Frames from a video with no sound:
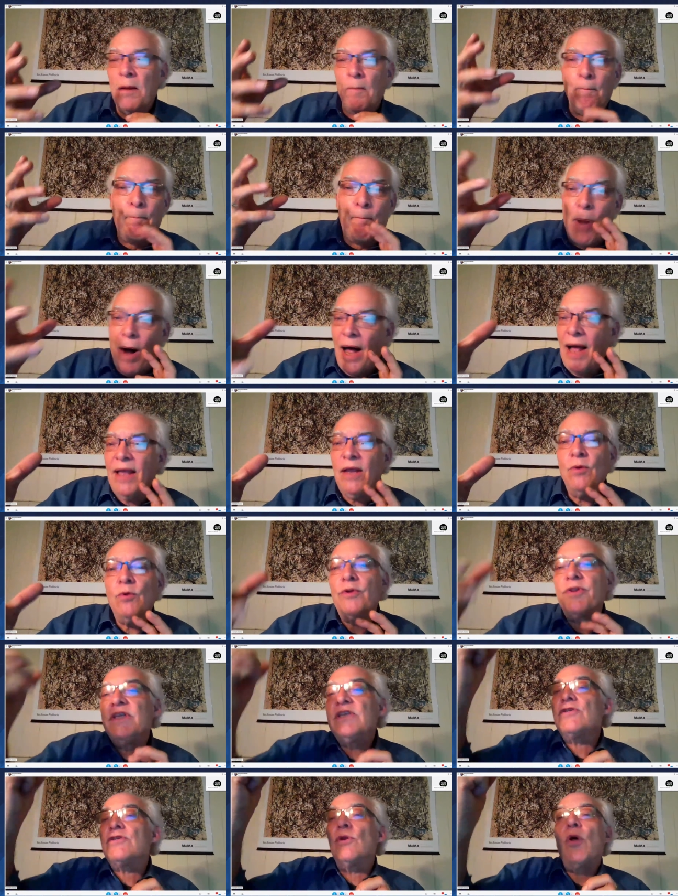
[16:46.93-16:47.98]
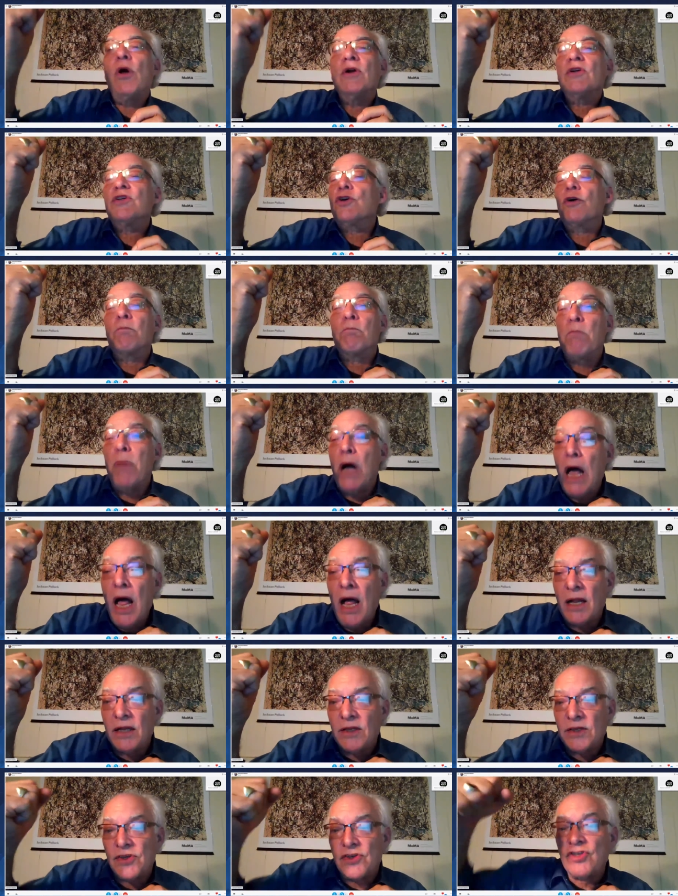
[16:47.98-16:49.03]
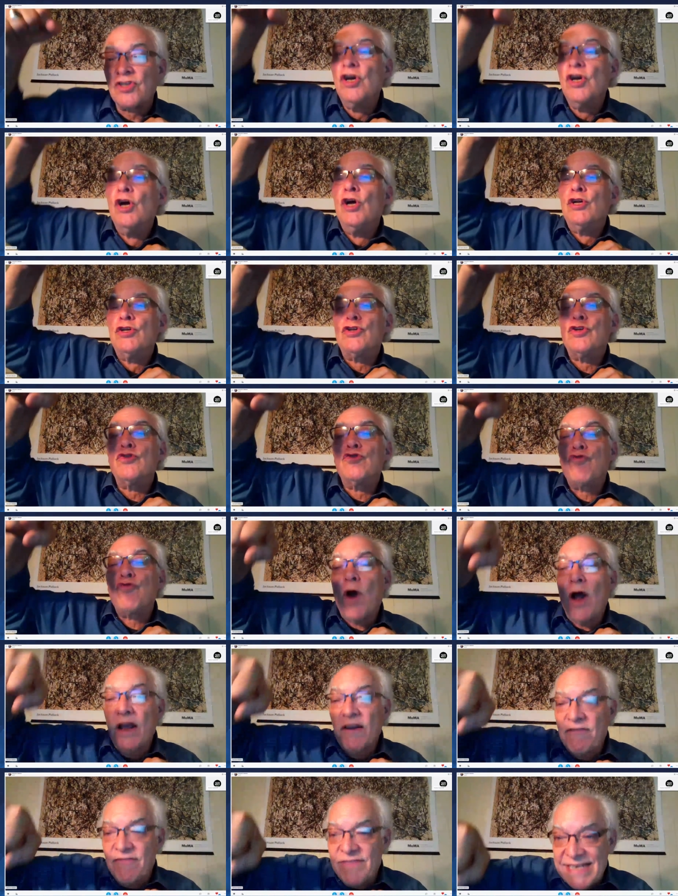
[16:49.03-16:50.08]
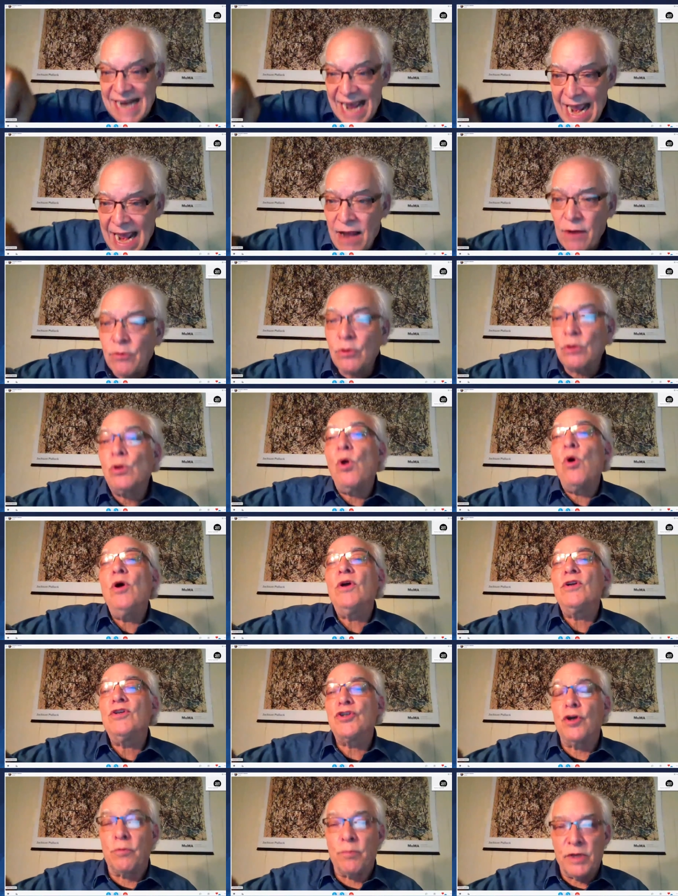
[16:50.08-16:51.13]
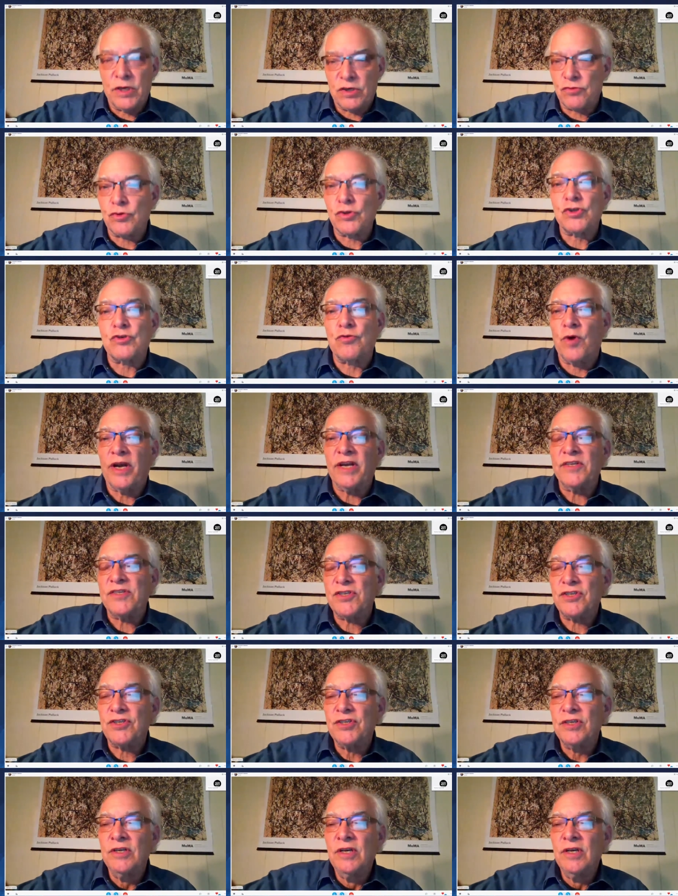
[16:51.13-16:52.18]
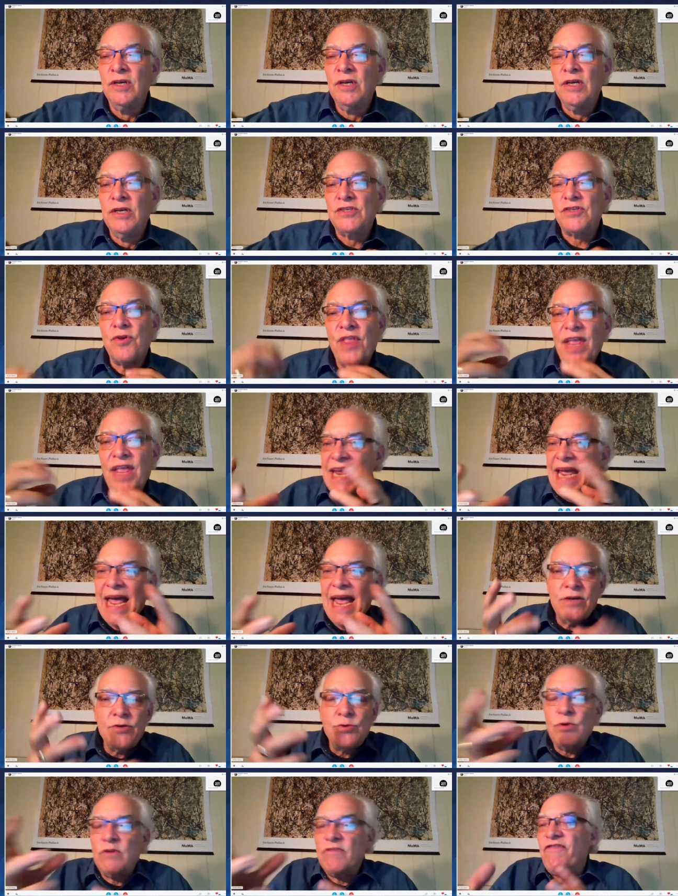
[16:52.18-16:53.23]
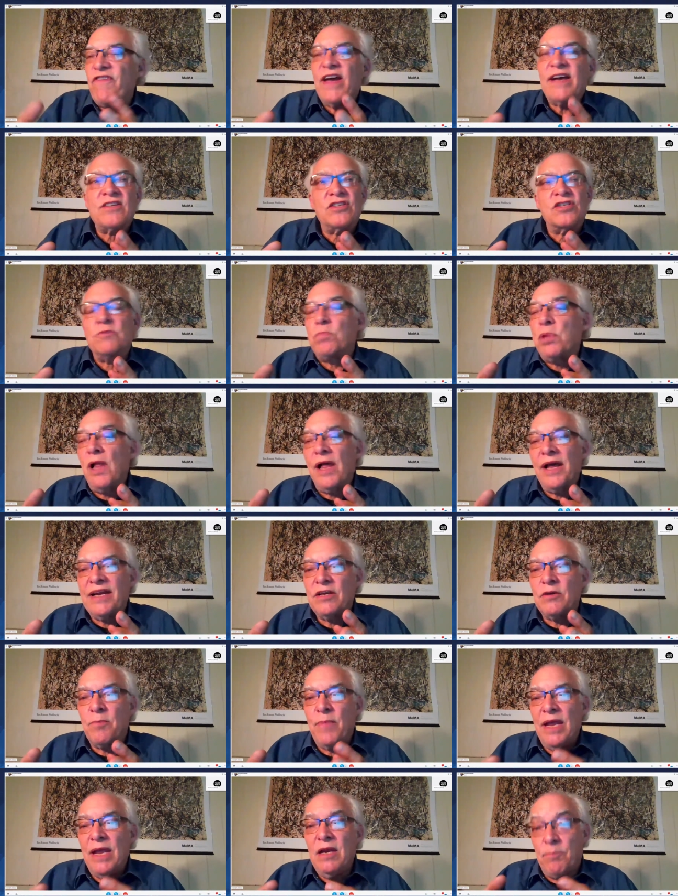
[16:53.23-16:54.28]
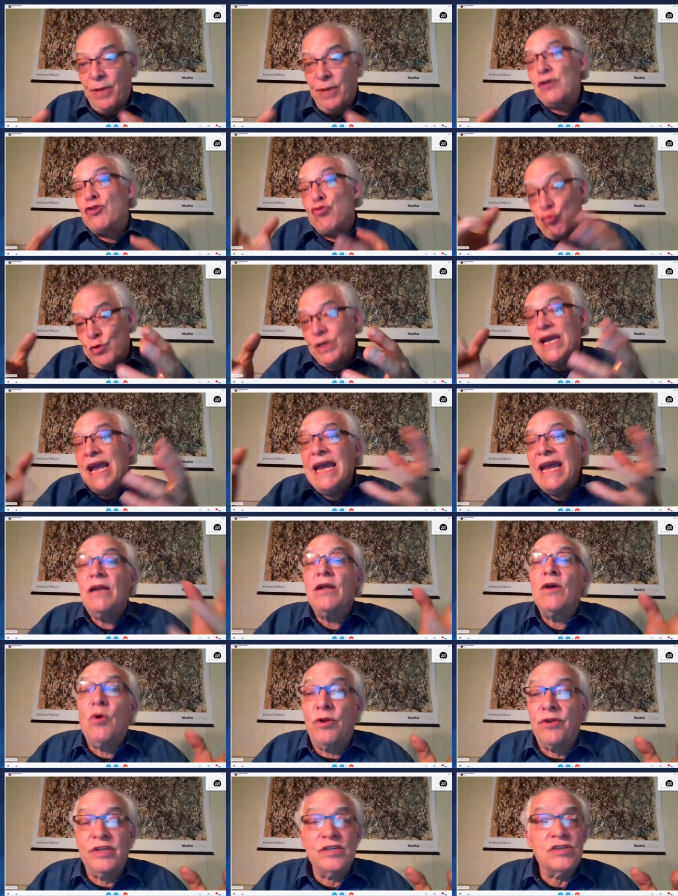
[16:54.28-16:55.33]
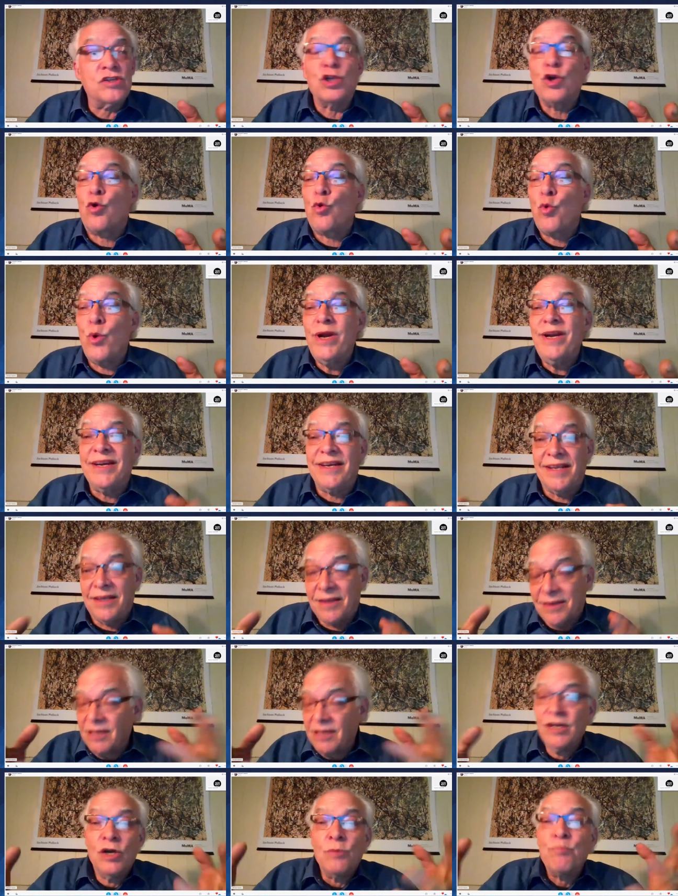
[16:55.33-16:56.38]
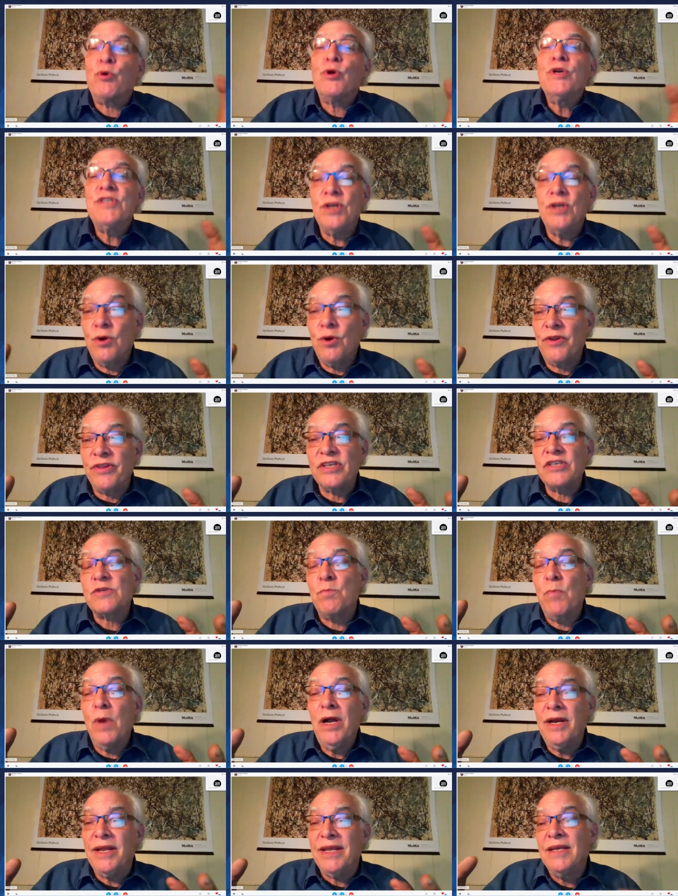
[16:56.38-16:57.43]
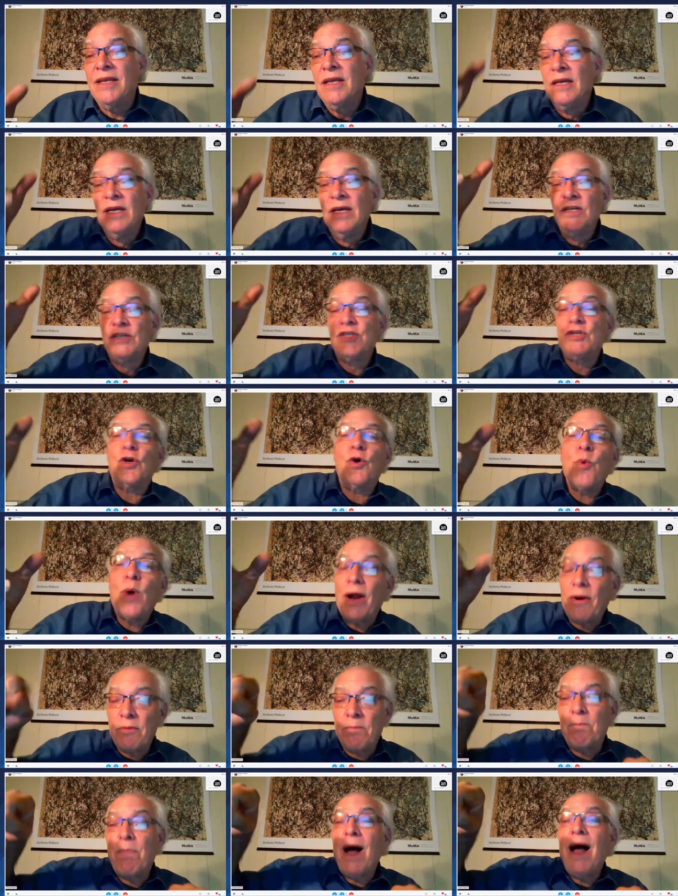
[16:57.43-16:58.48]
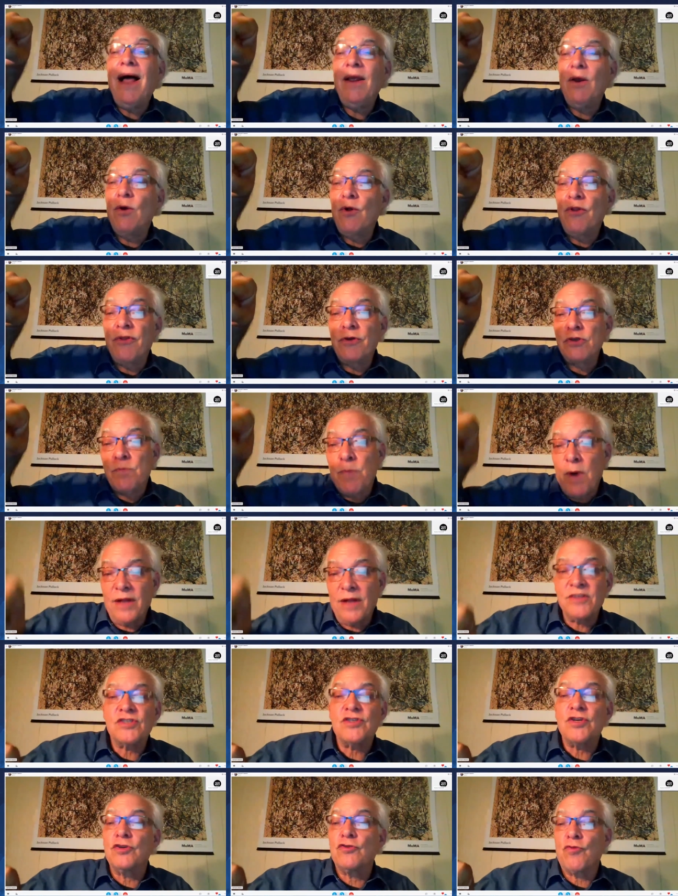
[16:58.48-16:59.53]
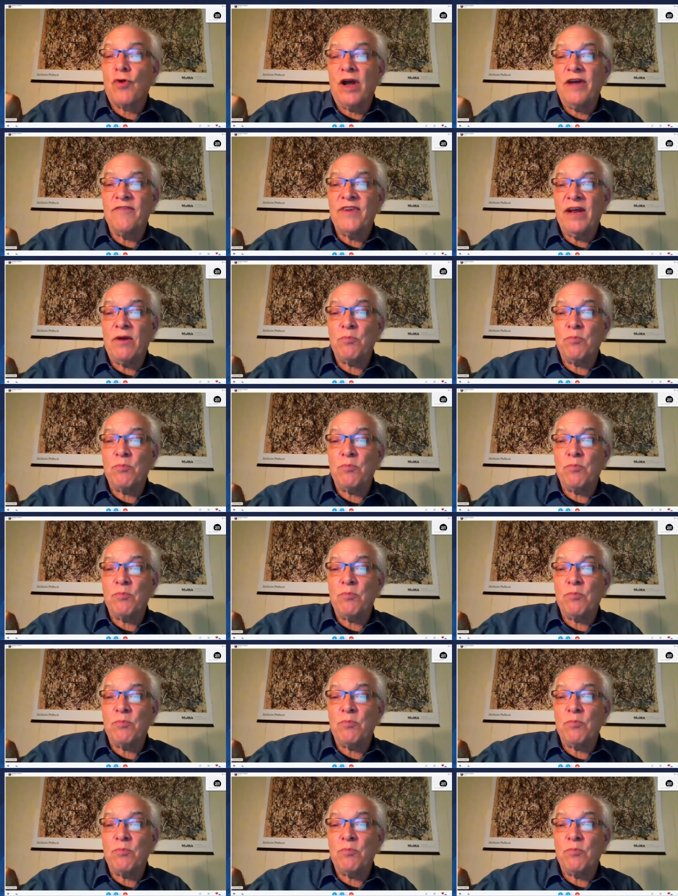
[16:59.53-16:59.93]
buy all these long term bonds to drive down long term interest rates. So they had to affect supply and demand by creating all this liquidity, printing all this money to go out and buy all those bonds to drive down